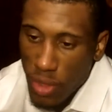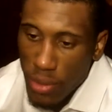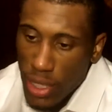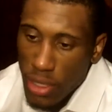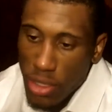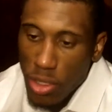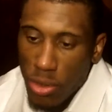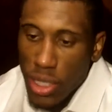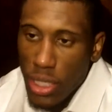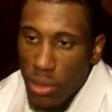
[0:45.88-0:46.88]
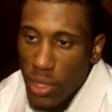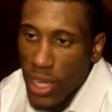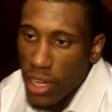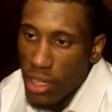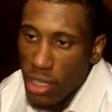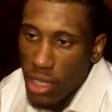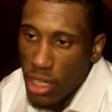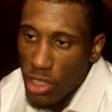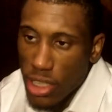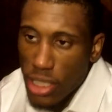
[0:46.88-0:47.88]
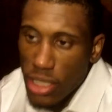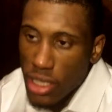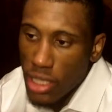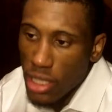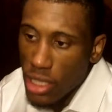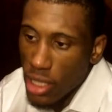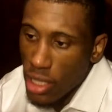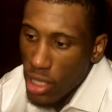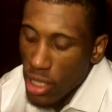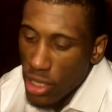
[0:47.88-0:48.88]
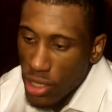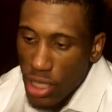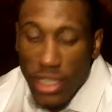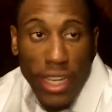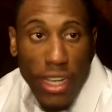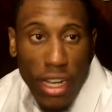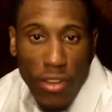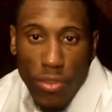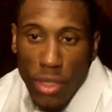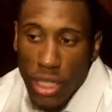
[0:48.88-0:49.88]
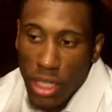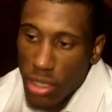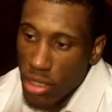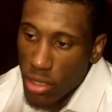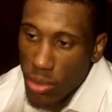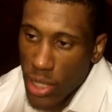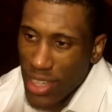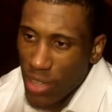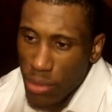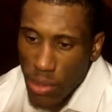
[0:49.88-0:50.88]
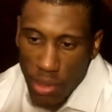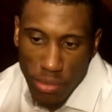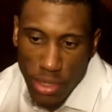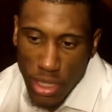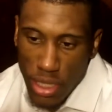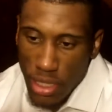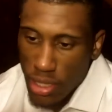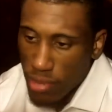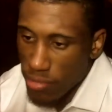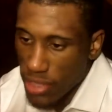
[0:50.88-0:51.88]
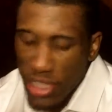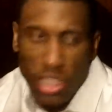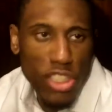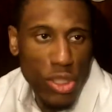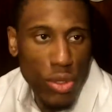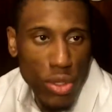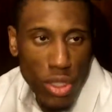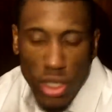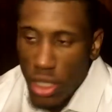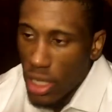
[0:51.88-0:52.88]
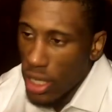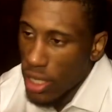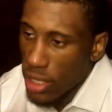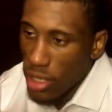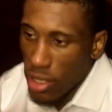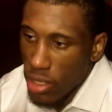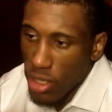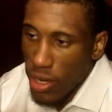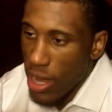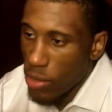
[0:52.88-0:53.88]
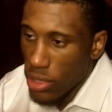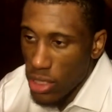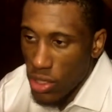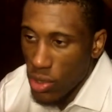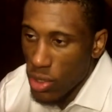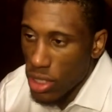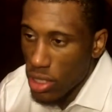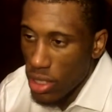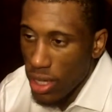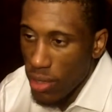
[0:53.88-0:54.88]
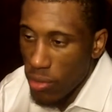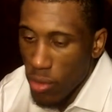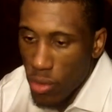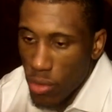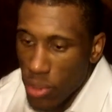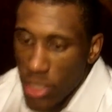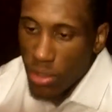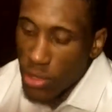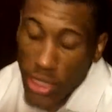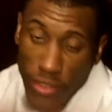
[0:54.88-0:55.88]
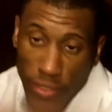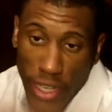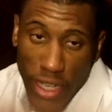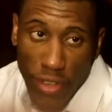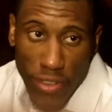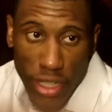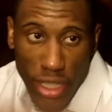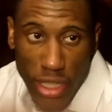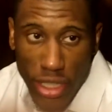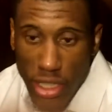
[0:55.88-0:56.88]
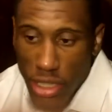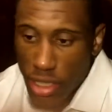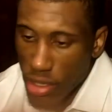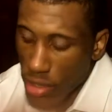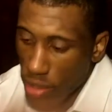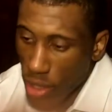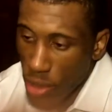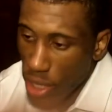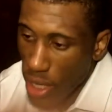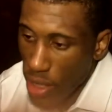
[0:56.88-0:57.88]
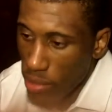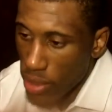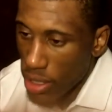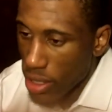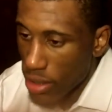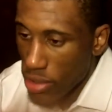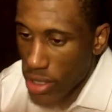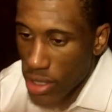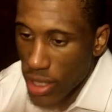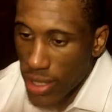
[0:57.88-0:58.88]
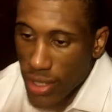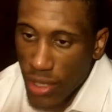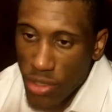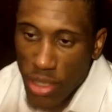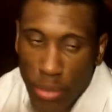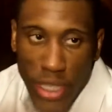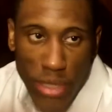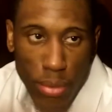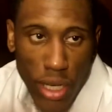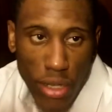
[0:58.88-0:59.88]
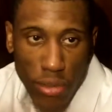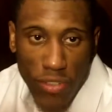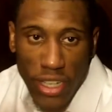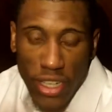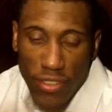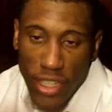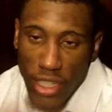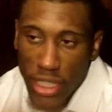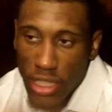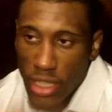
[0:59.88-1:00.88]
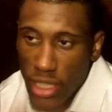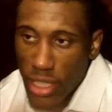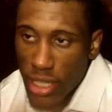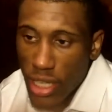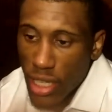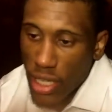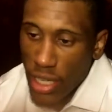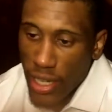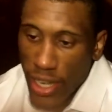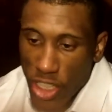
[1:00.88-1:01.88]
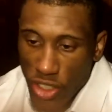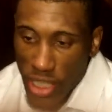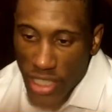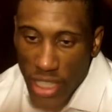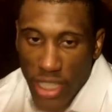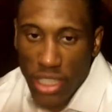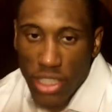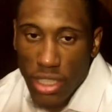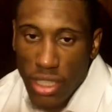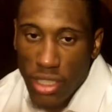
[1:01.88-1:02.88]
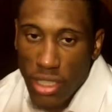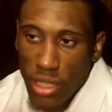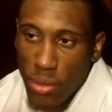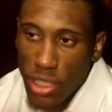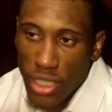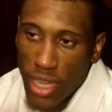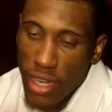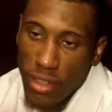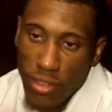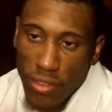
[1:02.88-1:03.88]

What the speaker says: I mean, you know, we had an early takeoff where, you know, I think we were up 10-2, and, you know, the crowd was into it, you know, and we just fed off their energy, you know, the whole game. You know, I think that was the biggest part. We fed off their energy, and then it kind of translated into us, and then we just kind of